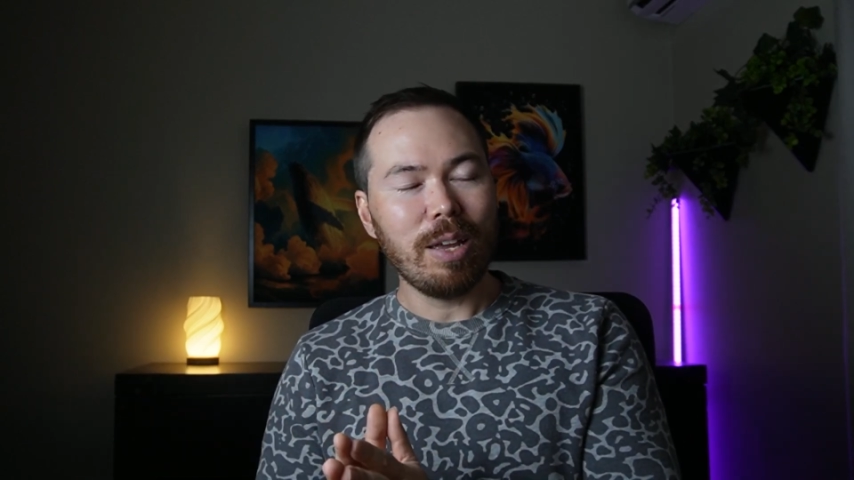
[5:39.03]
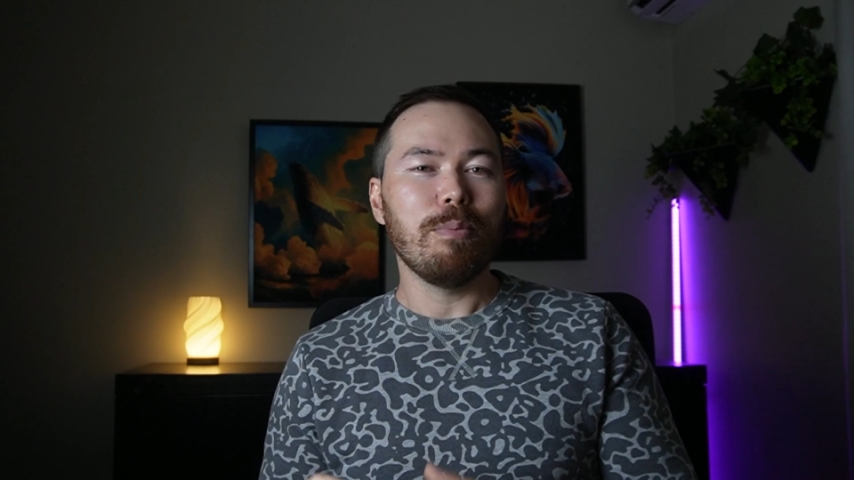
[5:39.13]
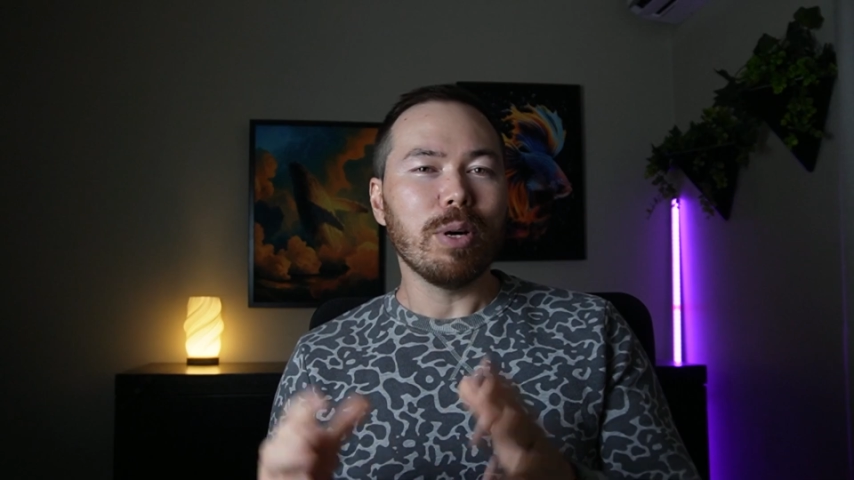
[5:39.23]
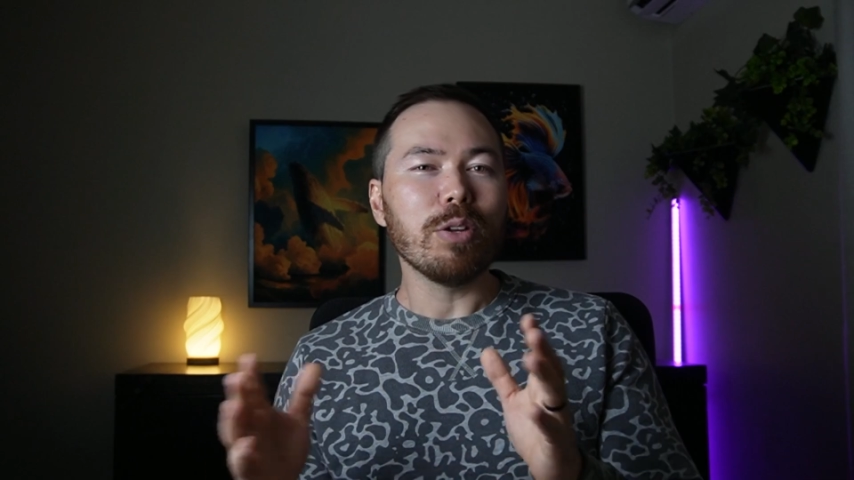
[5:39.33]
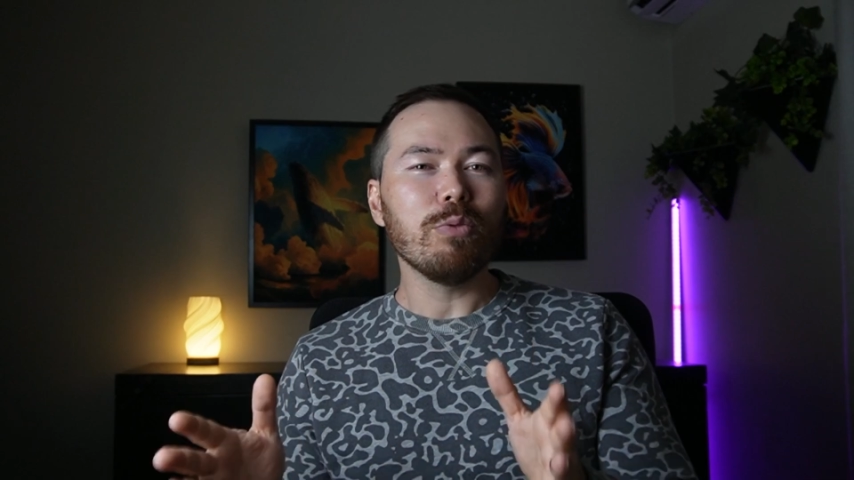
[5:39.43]

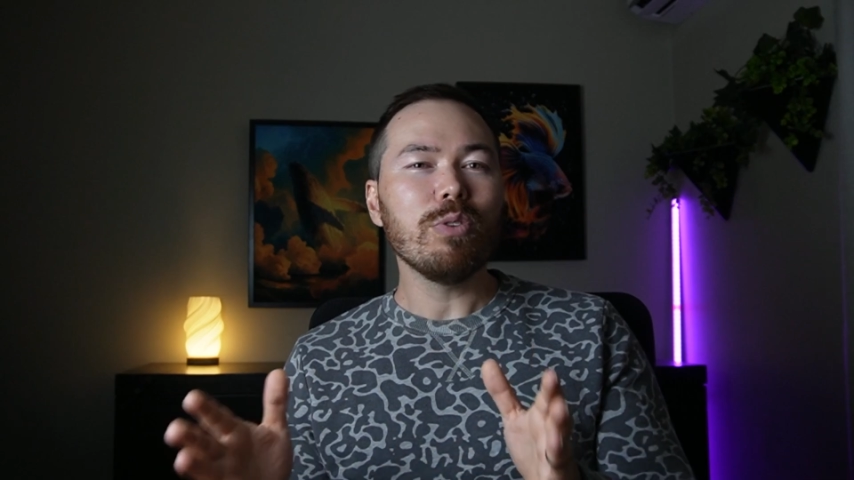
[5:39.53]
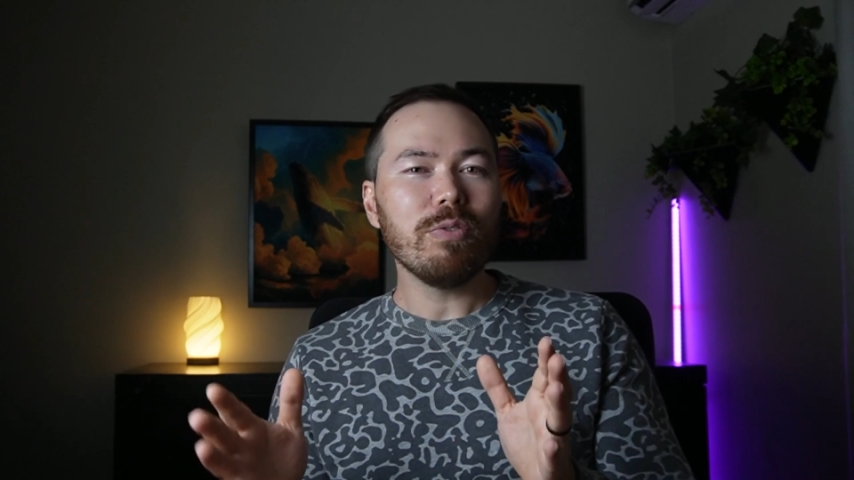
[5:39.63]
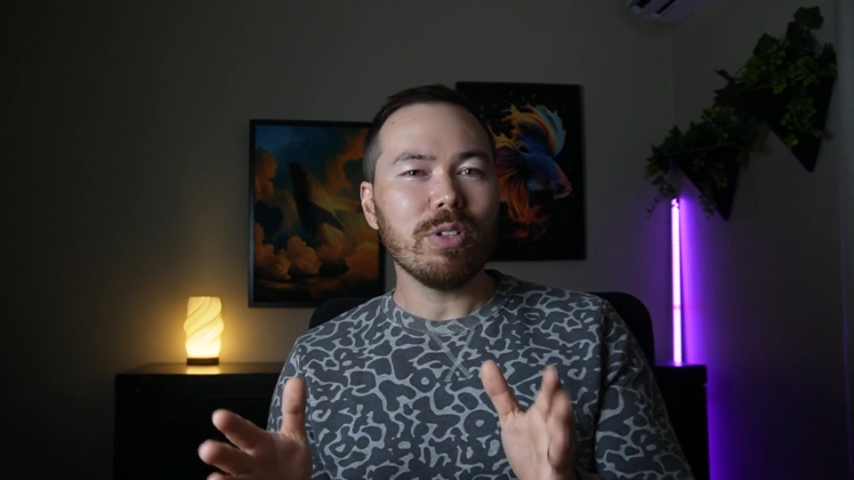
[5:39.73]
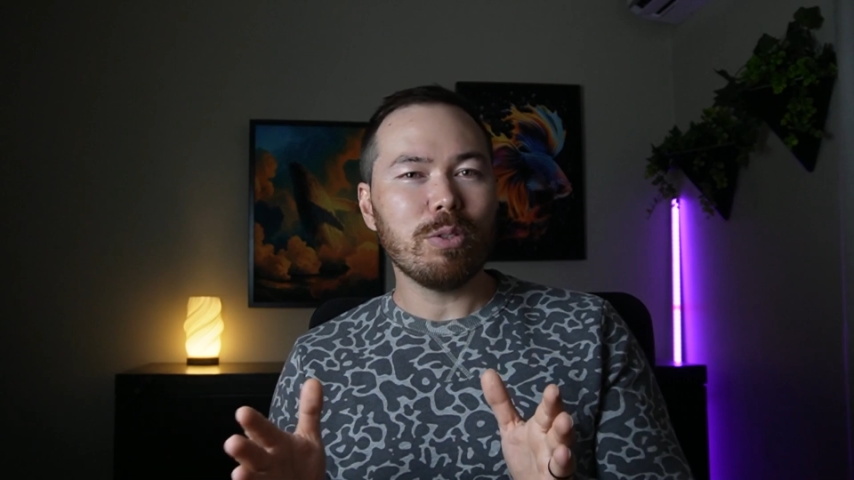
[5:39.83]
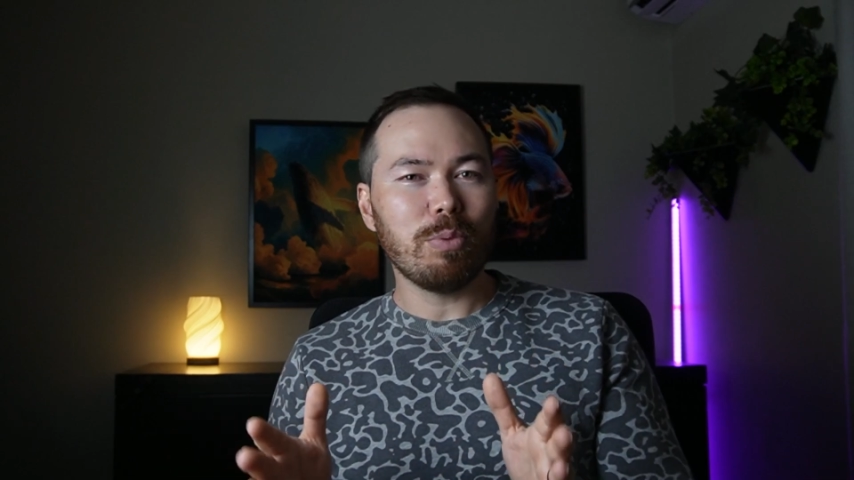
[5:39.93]
But you would have
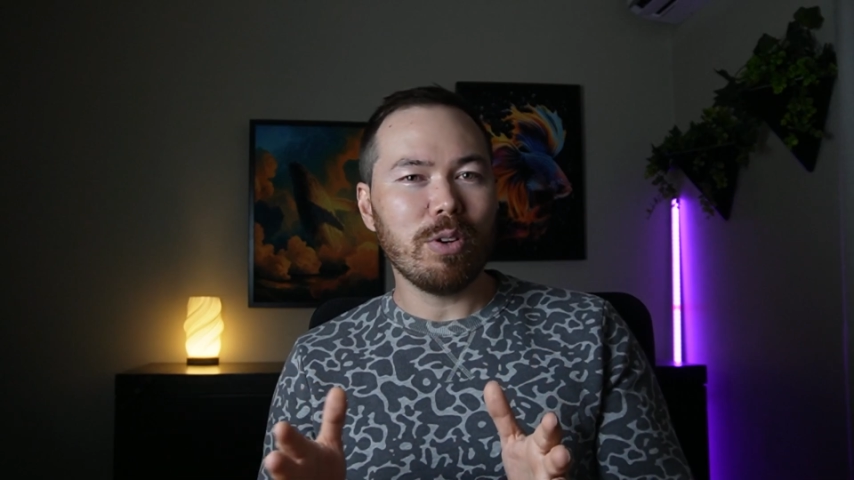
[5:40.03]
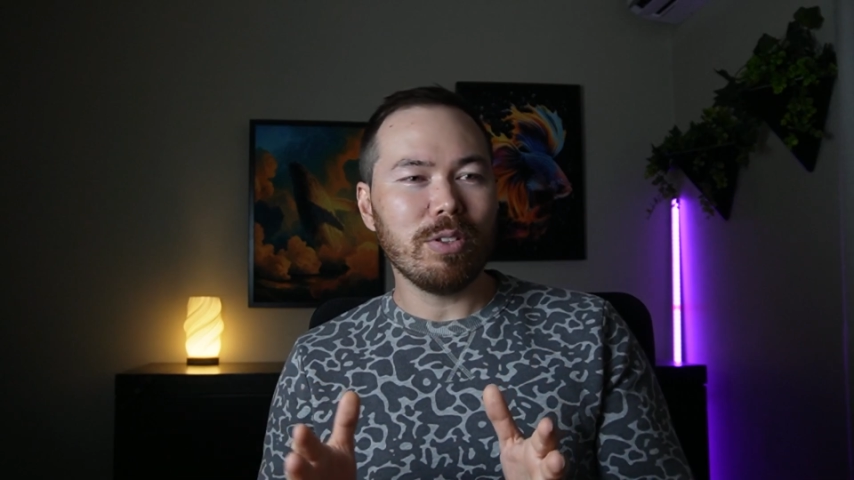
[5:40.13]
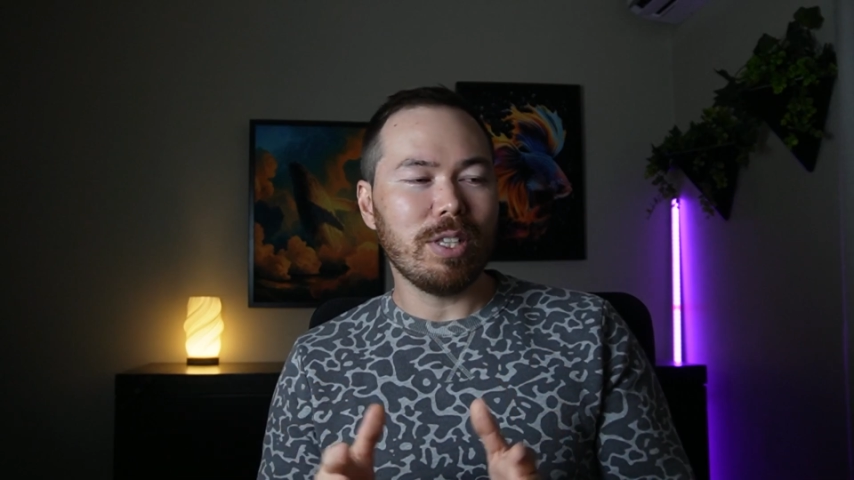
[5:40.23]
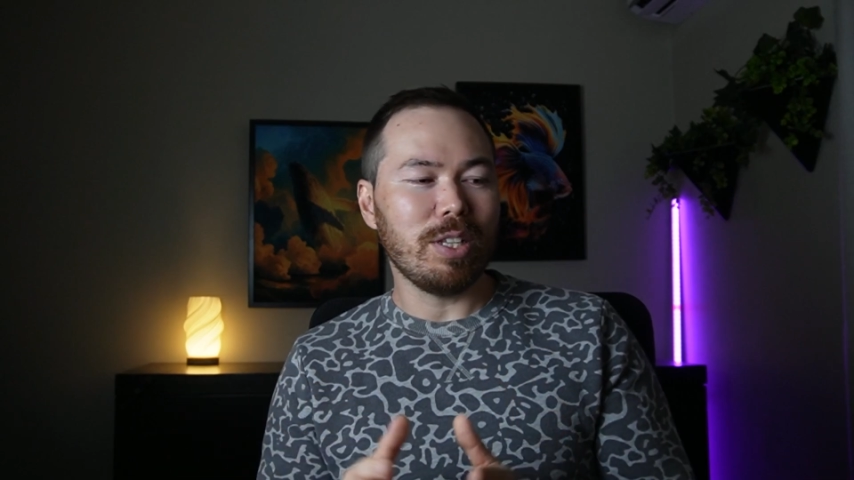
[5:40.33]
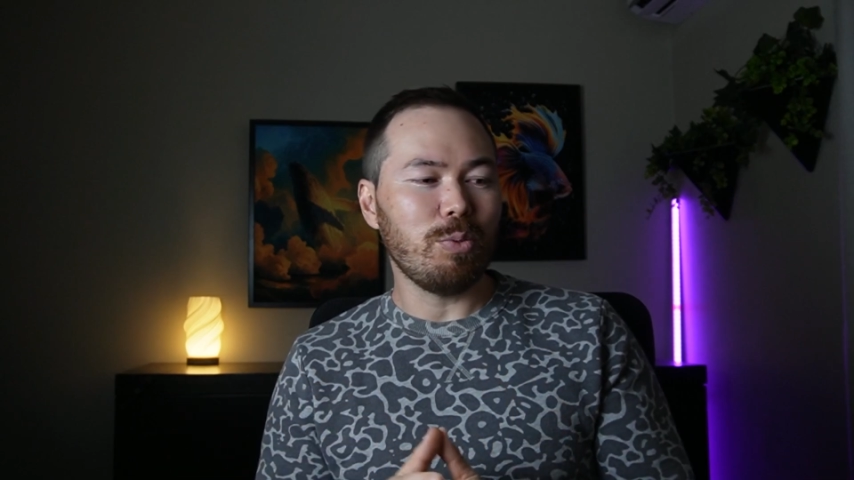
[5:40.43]

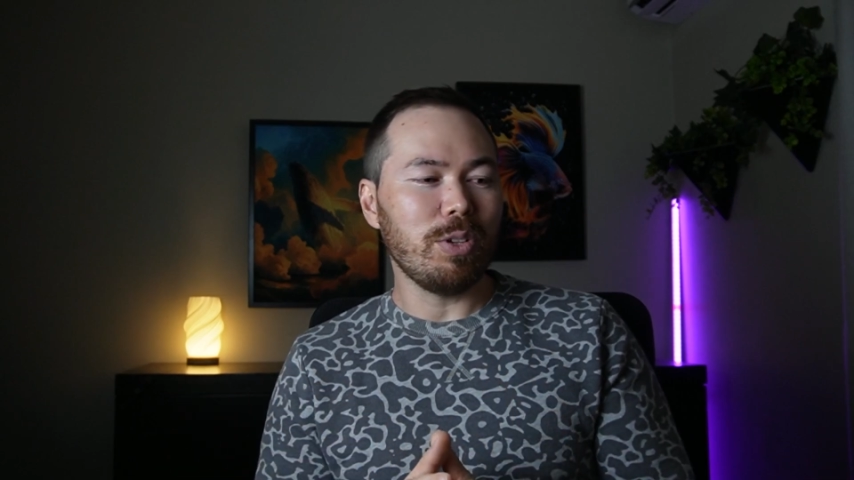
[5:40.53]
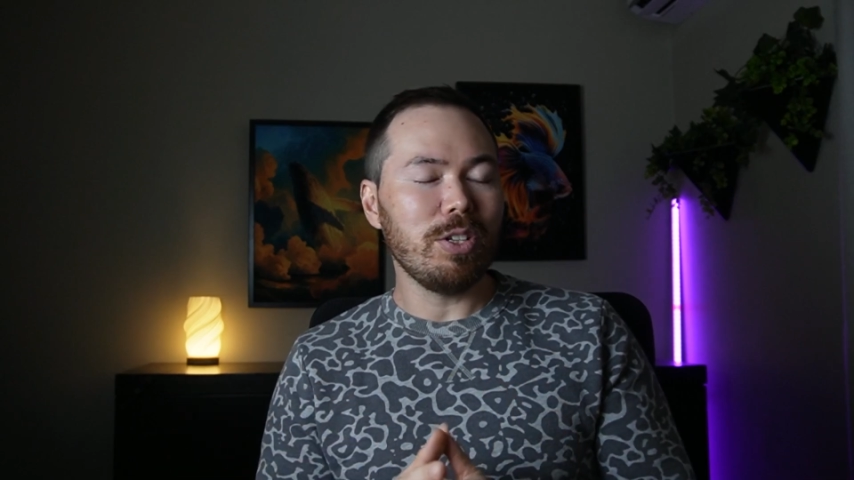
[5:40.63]
experienced this when